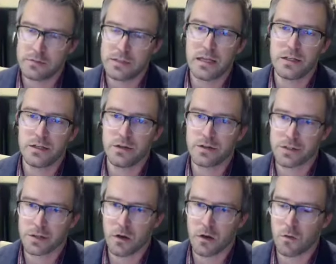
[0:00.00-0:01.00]
10 years
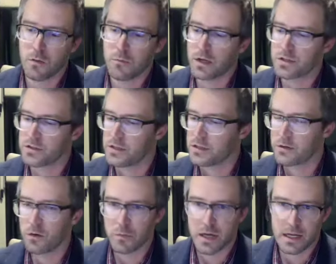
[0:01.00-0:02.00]
ago, much less
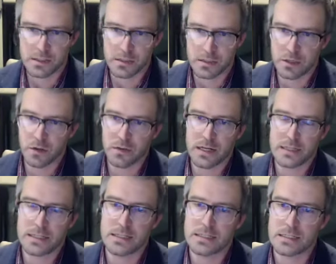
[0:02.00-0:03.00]
going back to the
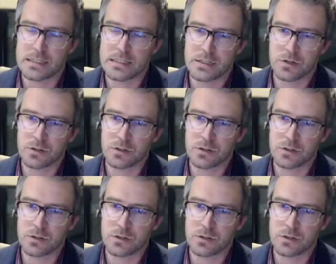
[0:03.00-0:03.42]
1960s,